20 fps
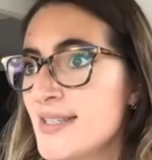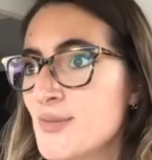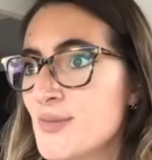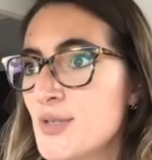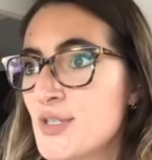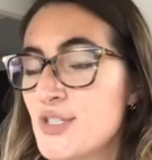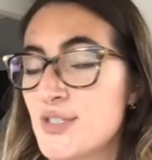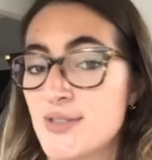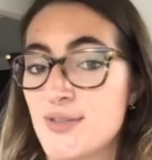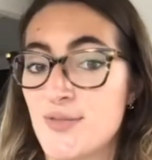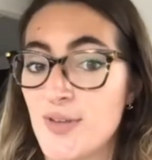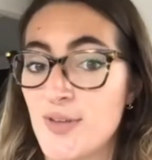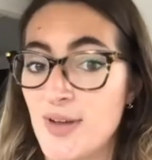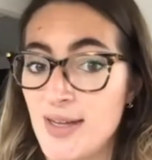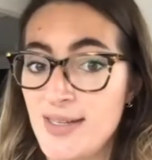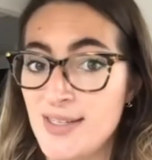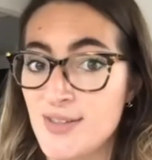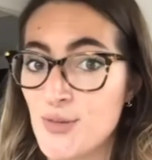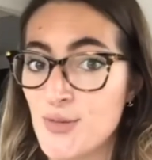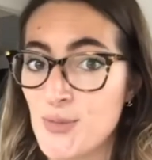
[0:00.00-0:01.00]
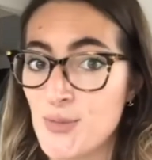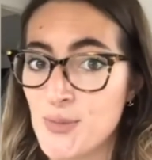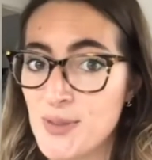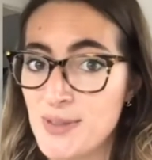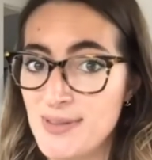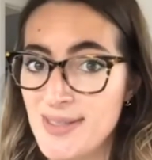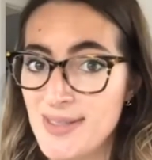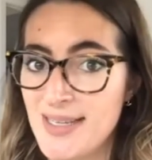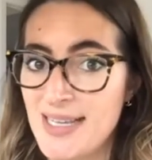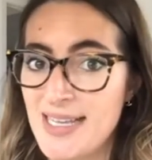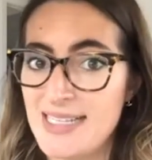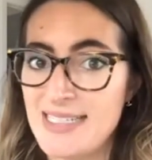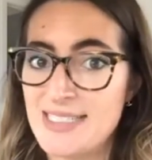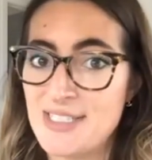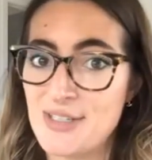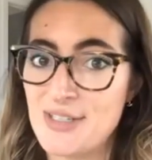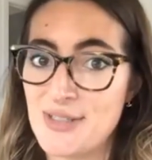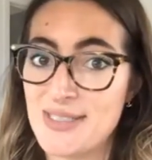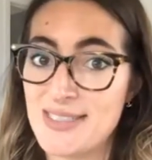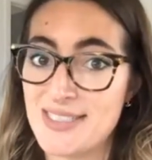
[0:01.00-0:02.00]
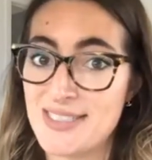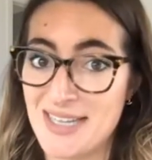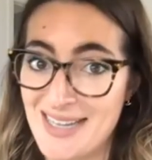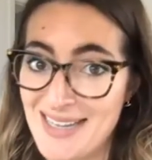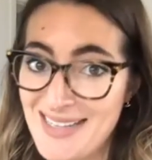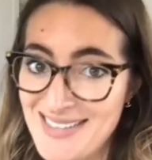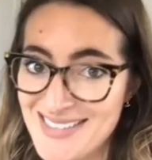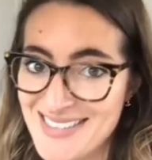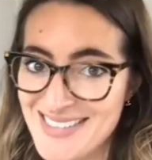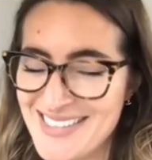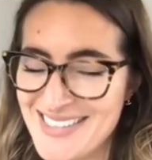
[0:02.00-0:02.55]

which is fun and cool until it's not.